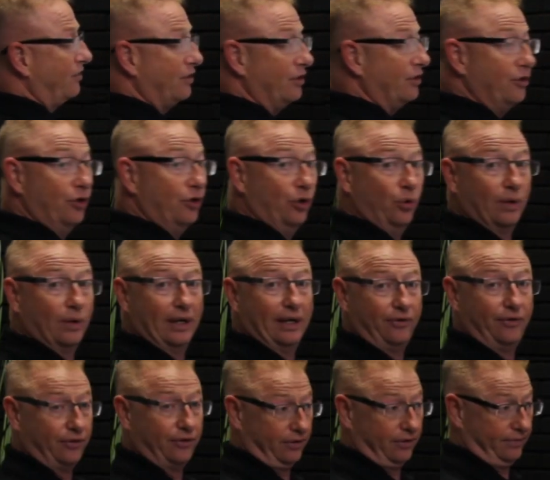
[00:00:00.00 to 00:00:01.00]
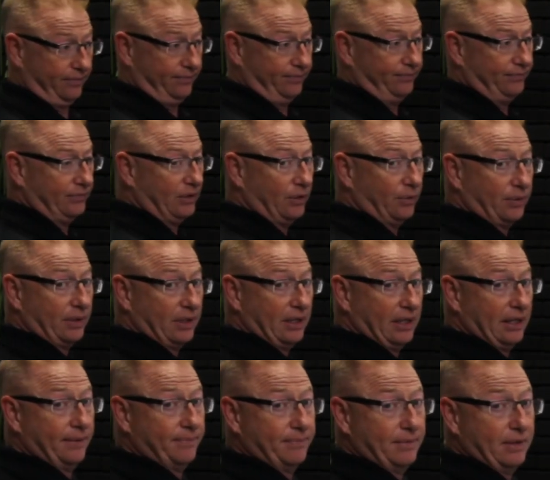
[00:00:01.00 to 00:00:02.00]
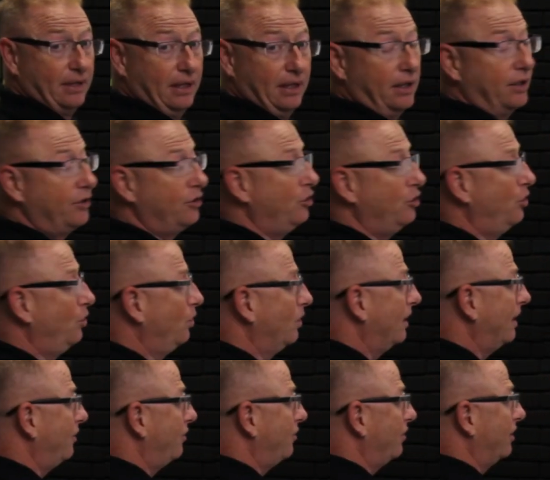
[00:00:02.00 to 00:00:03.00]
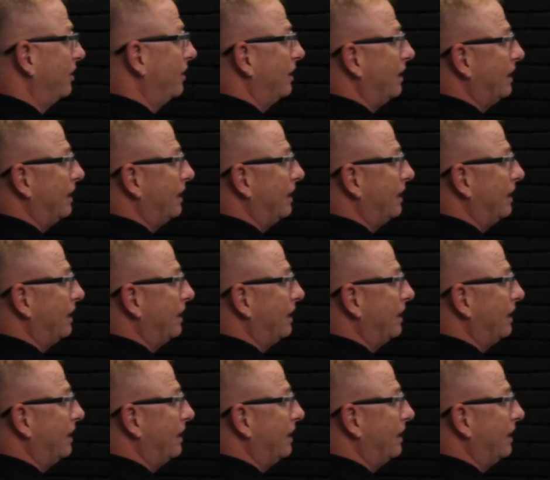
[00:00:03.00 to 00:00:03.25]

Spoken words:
the new lender, okay? New lender